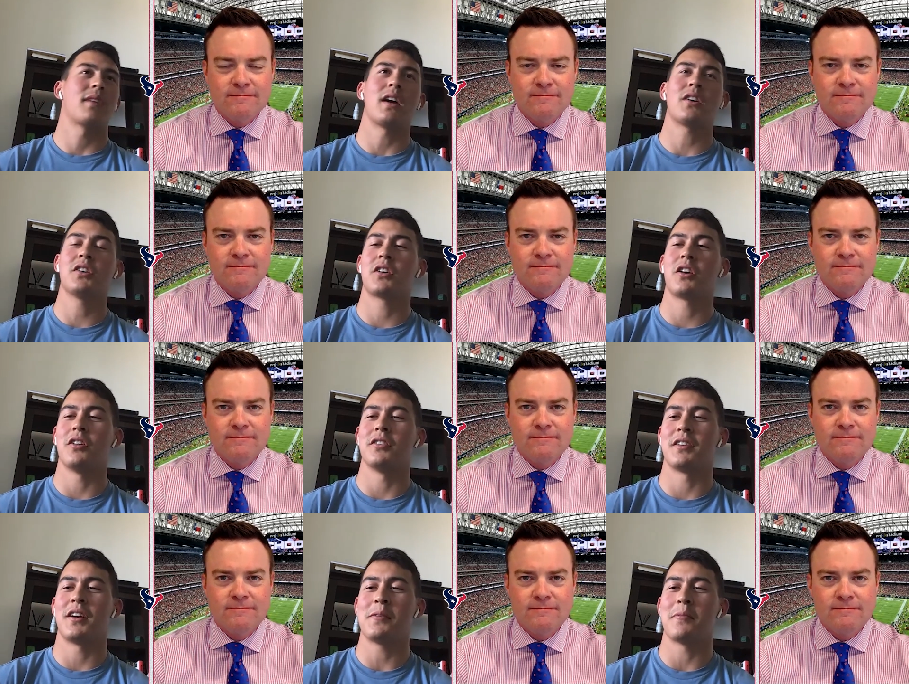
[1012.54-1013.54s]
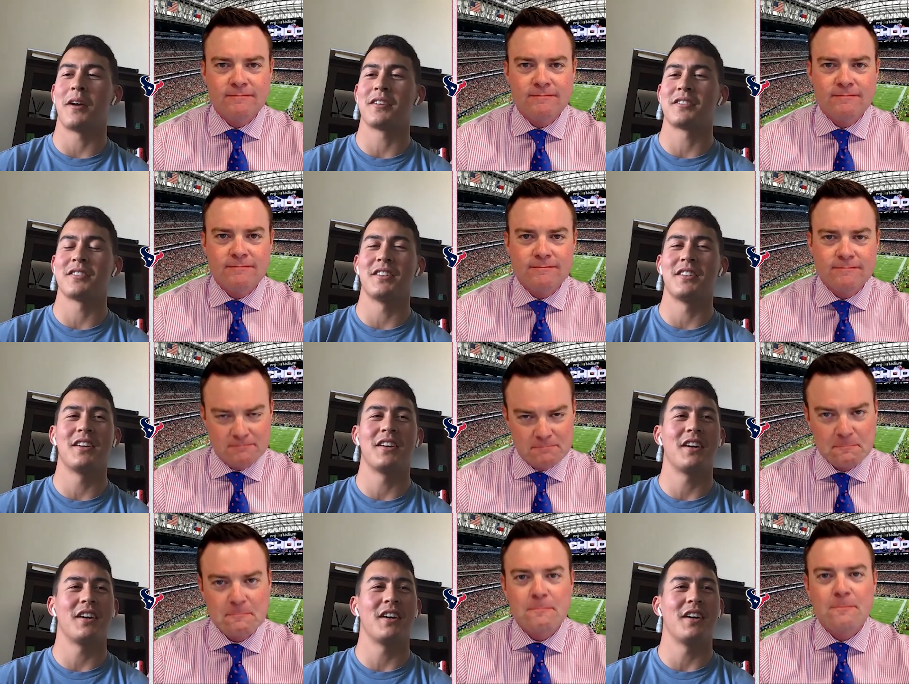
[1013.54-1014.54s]
Speaker 1: I cook all the time, actually.
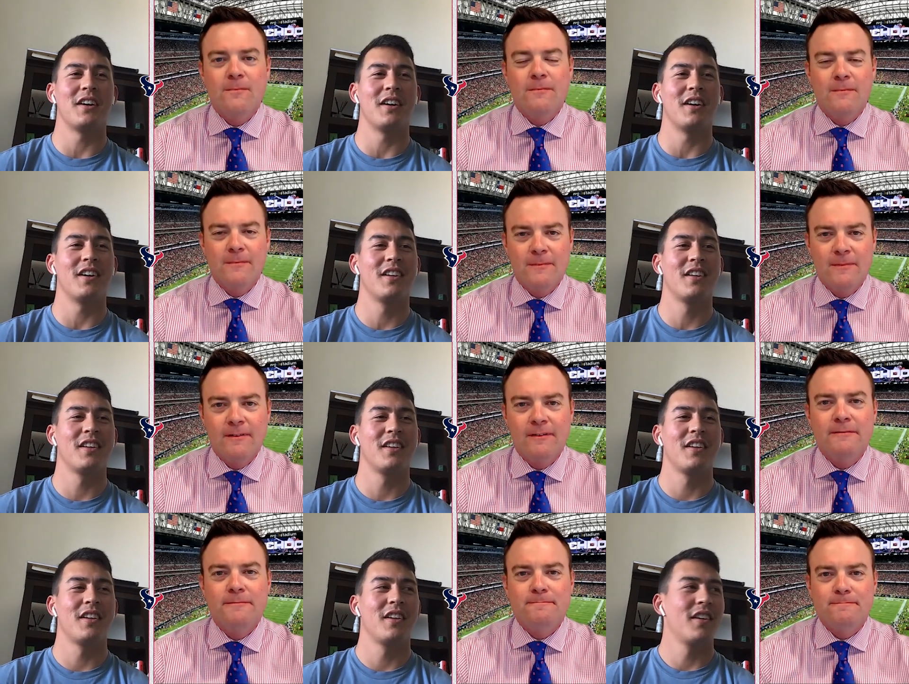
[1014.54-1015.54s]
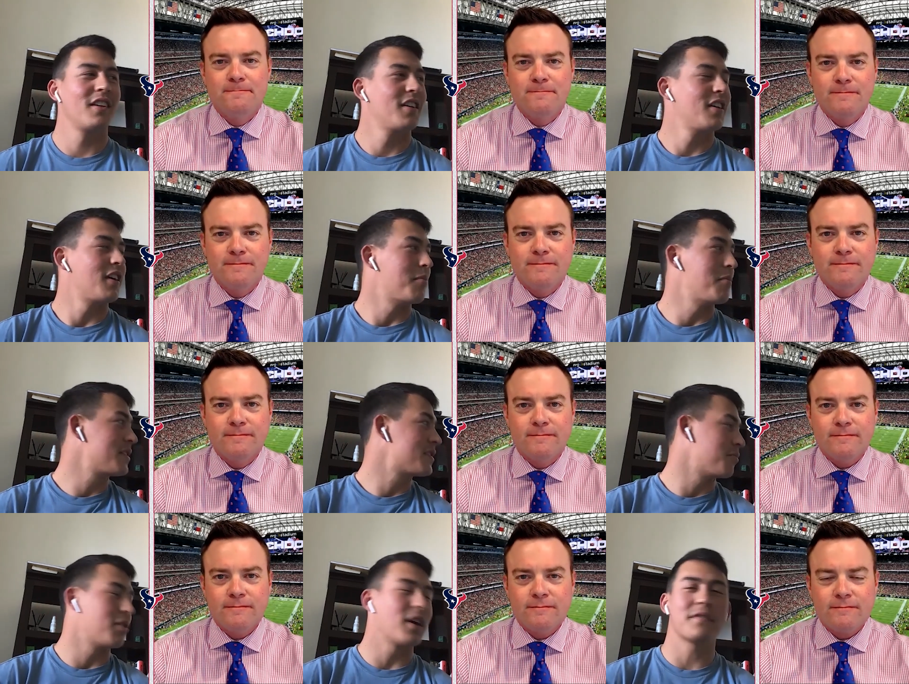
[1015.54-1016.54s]
I
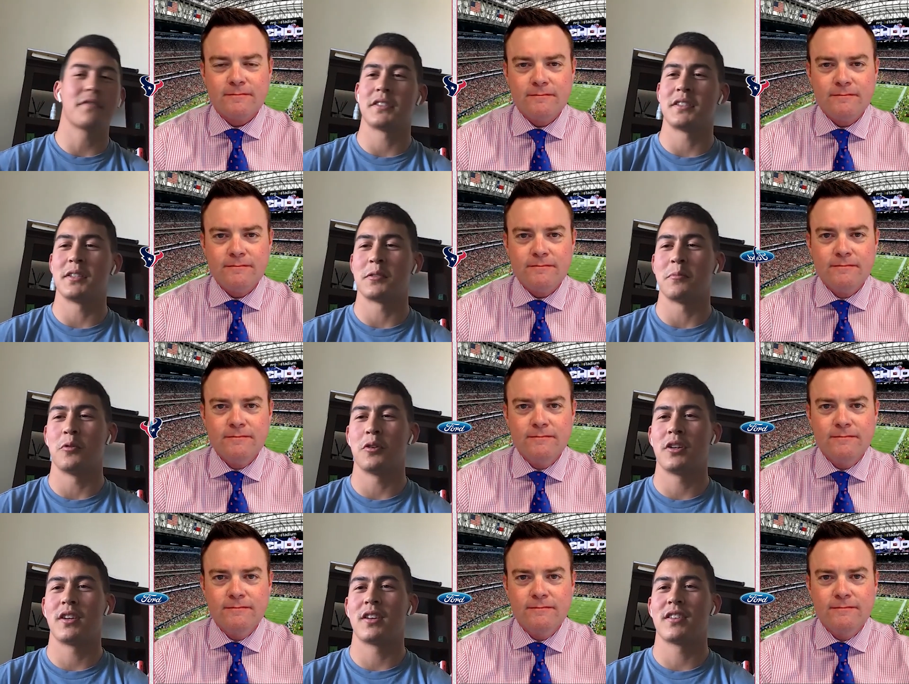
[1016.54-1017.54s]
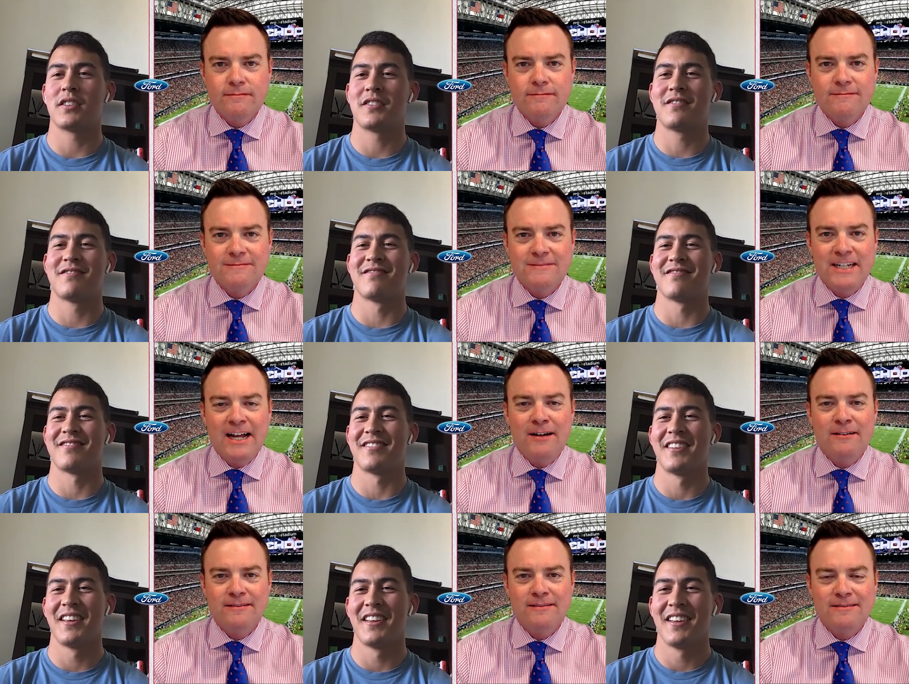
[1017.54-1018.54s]
made some breakfast this morning.
Speaker 2: Yeah,
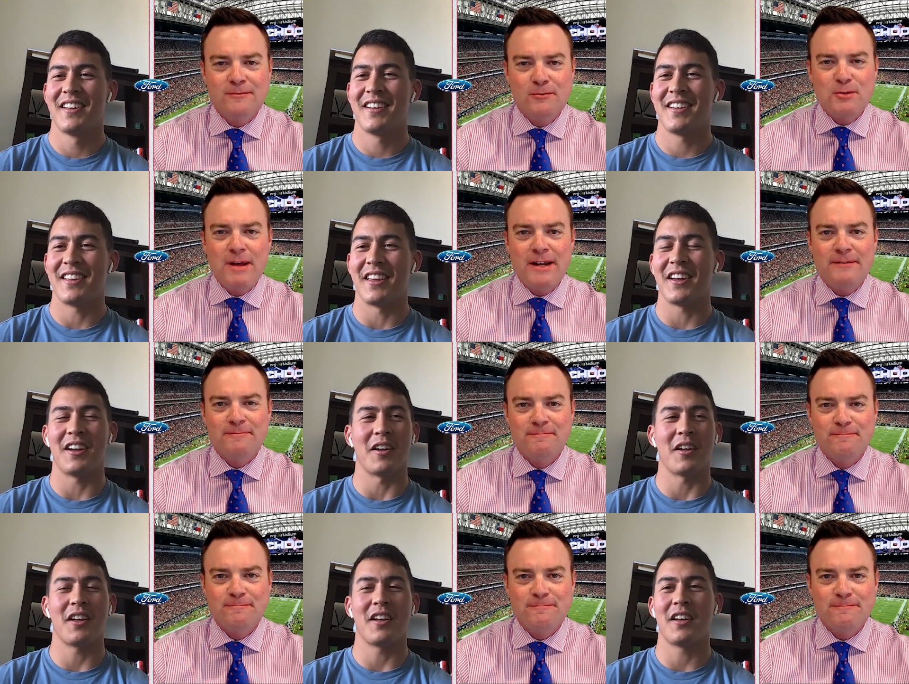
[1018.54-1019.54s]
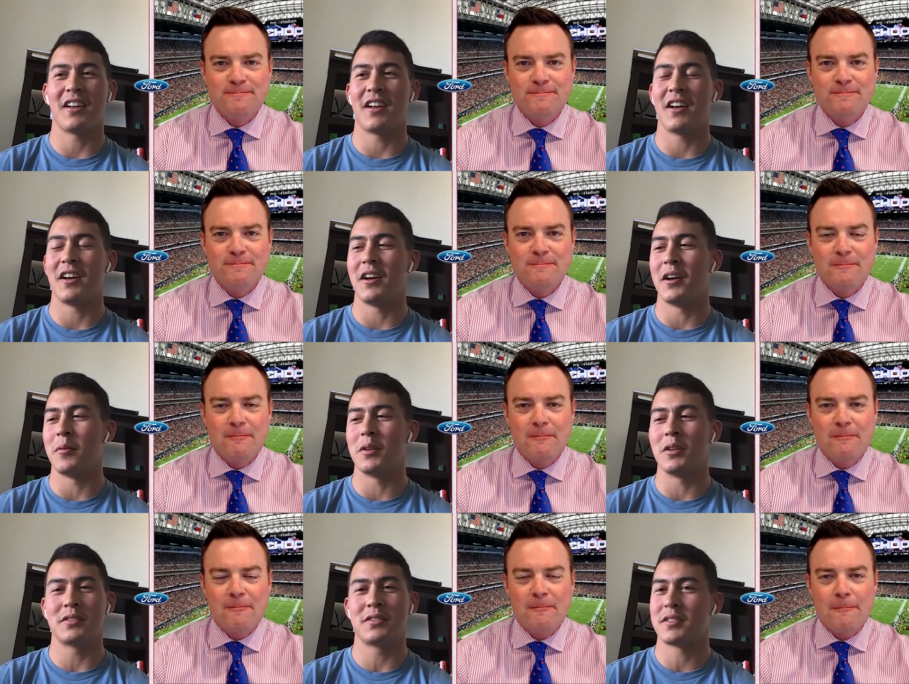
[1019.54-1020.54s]
what'd you make?
Speaker 1: Yeah,
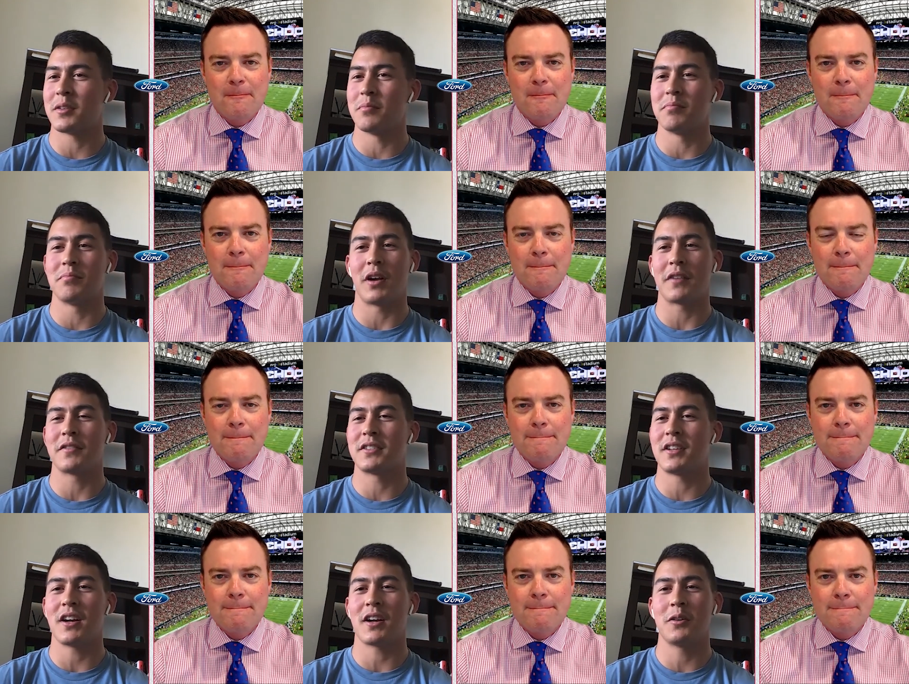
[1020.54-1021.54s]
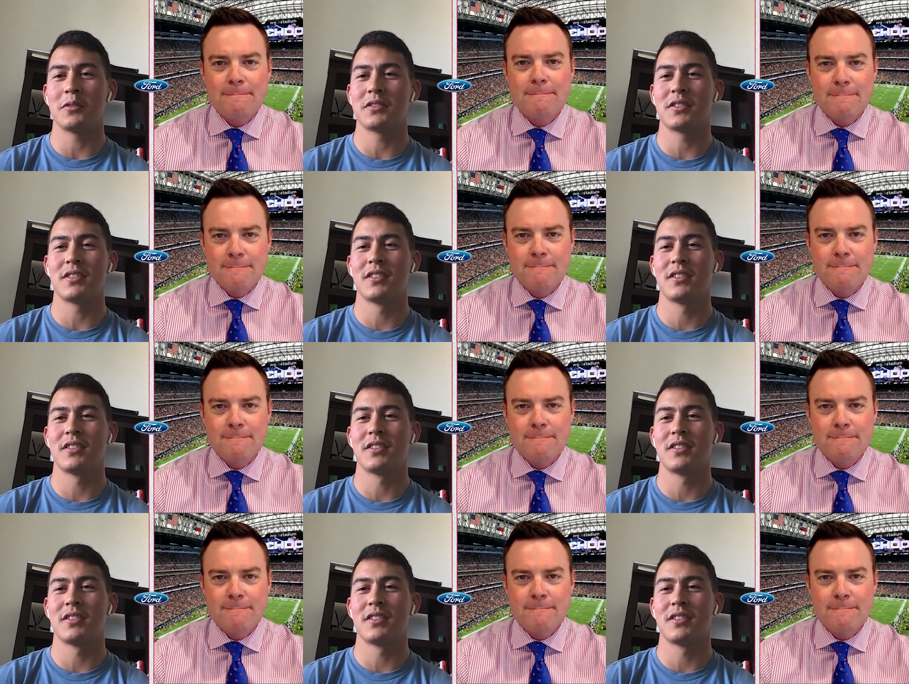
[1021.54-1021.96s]
some breakfast tacos.